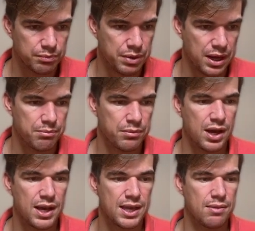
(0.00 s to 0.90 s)
But
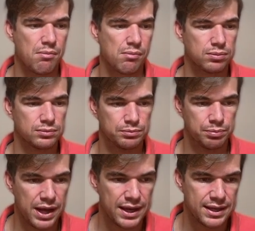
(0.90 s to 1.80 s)
my
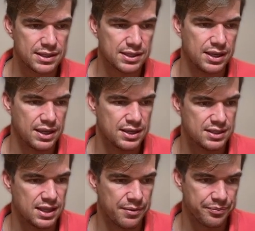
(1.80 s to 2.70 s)
bias is
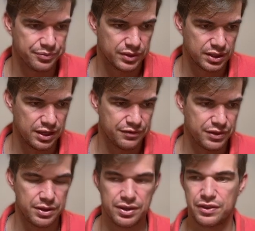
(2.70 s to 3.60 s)
that if
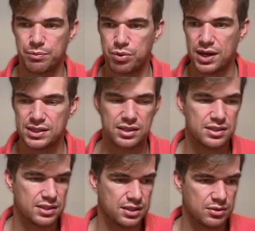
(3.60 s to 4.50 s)
the price
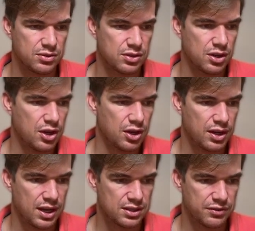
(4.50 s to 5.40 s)
continues
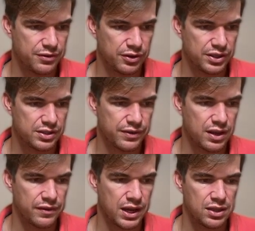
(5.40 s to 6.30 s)
to fill this
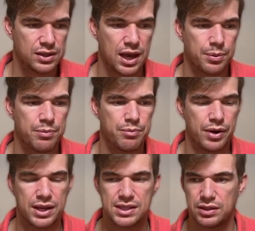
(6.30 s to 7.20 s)
value gap and
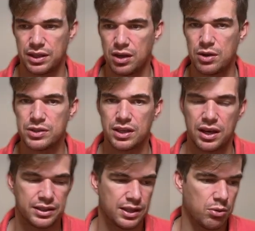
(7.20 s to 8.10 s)
breaks to the low
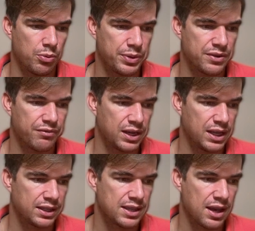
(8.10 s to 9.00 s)
side, that will be
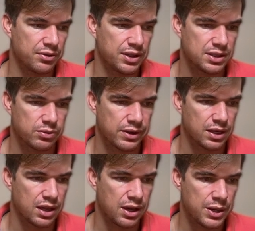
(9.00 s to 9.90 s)
filling down this swing
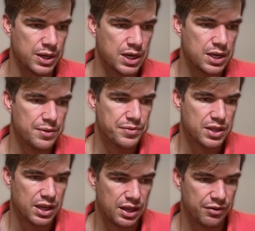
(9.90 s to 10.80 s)
low.
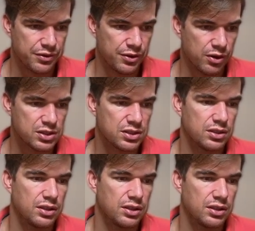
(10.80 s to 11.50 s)
If not,